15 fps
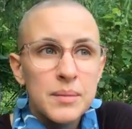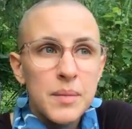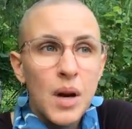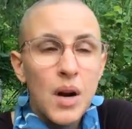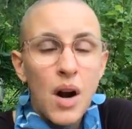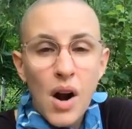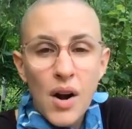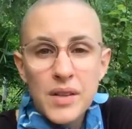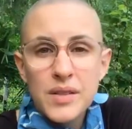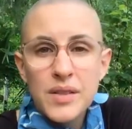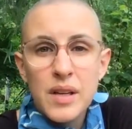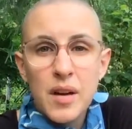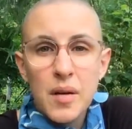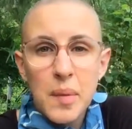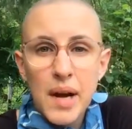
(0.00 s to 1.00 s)
hearts
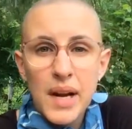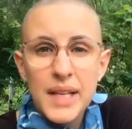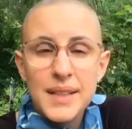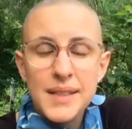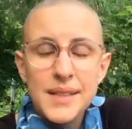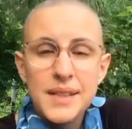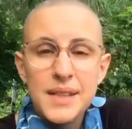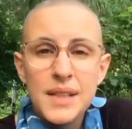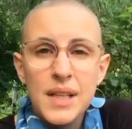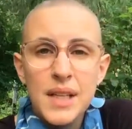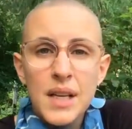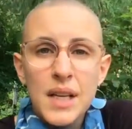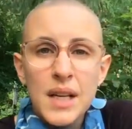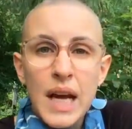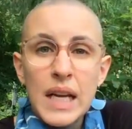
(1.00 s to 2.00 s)
and our bodies
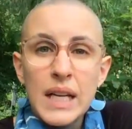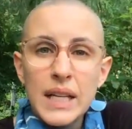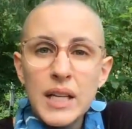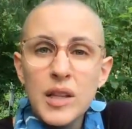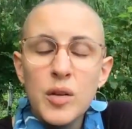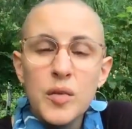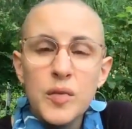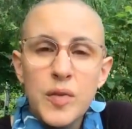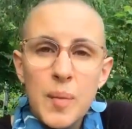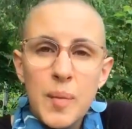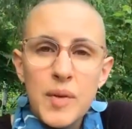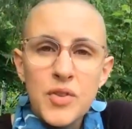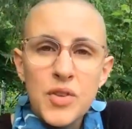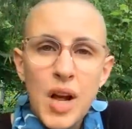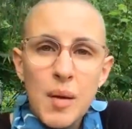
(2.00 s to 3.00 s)
and heal from the
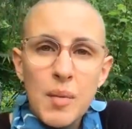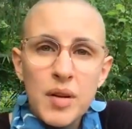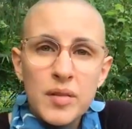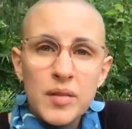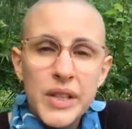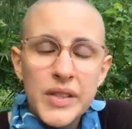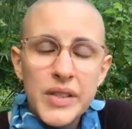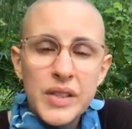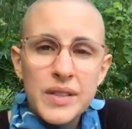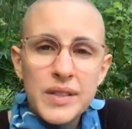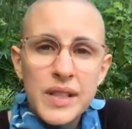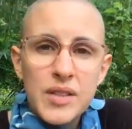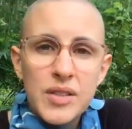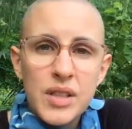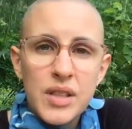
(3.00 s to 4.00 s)
trauma of
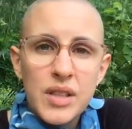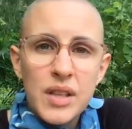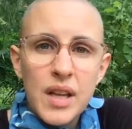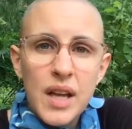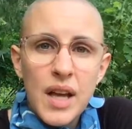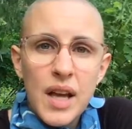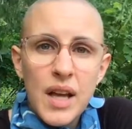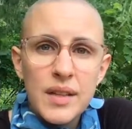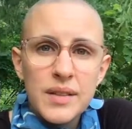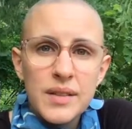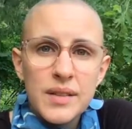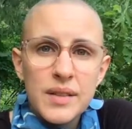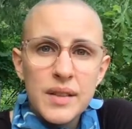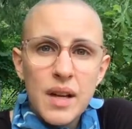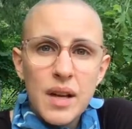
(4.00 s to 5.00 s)
racialization that has